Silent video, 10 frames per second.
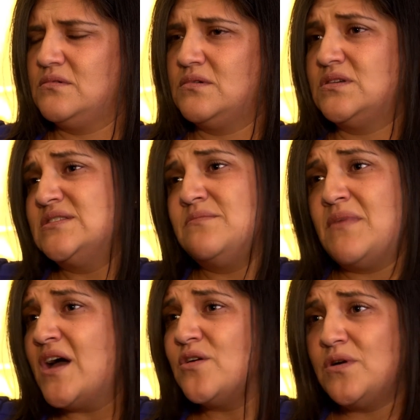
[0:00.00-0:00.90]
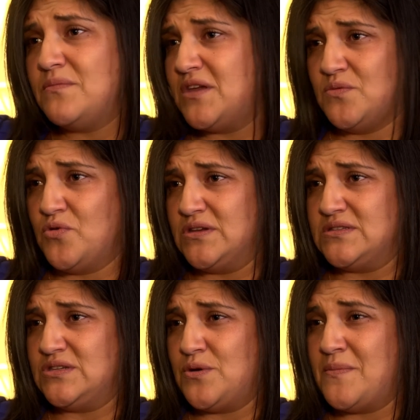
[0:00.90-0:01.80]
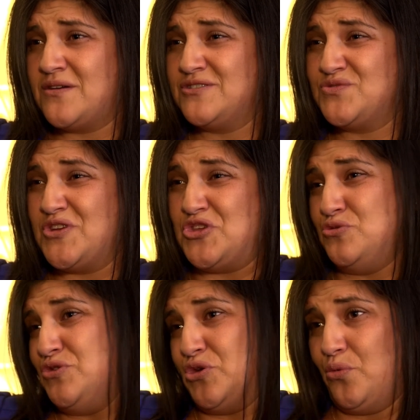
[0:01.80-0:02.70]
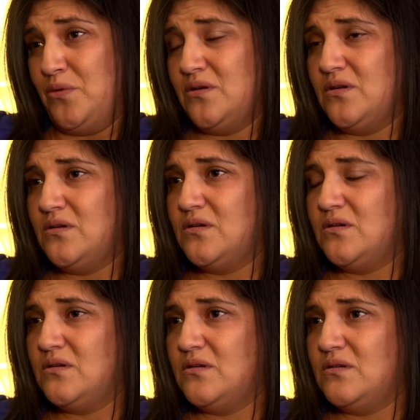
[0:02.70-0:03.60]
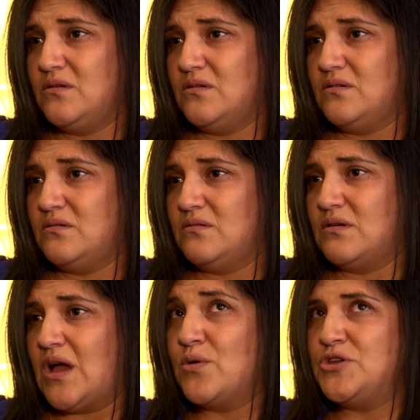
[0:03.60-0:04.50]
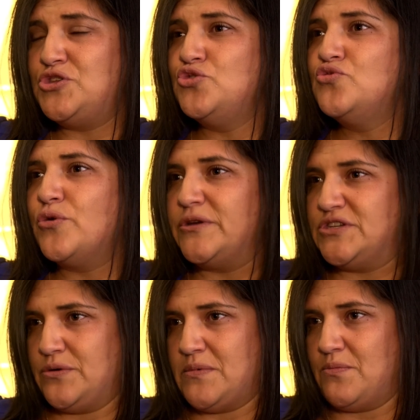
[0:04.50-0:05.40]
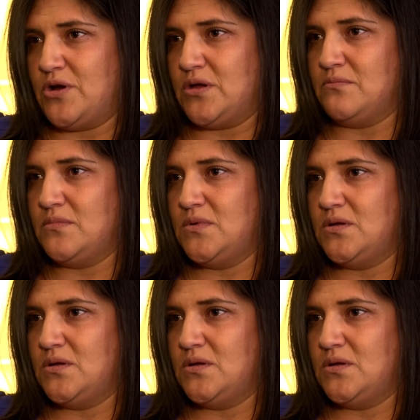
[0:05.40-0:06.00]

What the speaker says: it doesn't matter what me and the boys do. It matters what you do. How are you going to remember him?